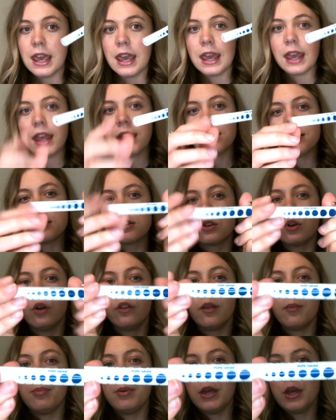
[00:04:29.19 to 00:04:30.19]
It has got
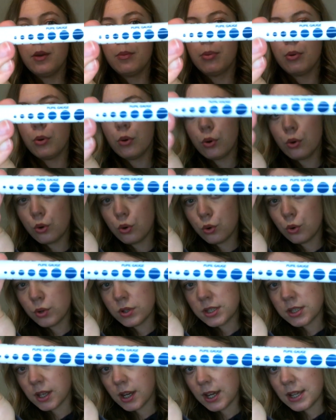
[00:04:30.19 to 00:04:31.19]
the pupil
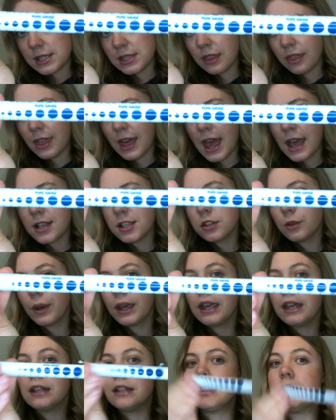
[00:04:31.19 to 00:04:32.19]
size there so I
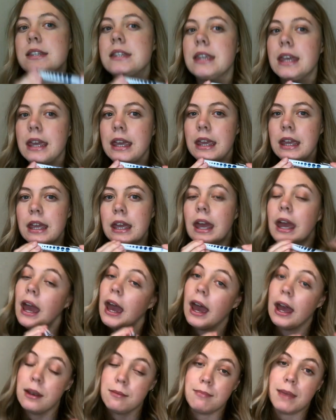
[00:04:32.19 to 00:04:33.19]
can see
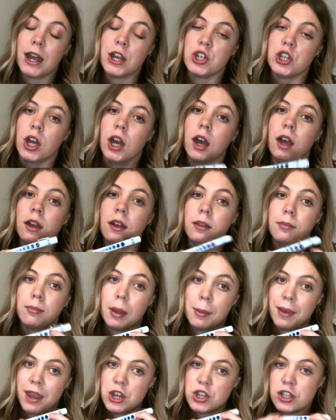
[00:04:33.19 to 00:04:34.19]
and measure my
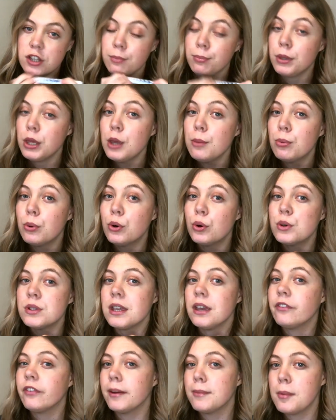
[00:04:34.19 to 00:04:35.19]
patient's pupils
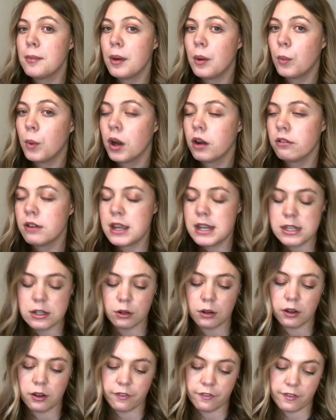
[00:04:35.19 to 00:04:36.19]
if I'm a bit worried
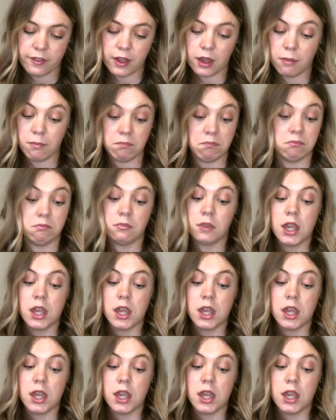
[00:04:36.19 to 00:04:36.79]
or if they're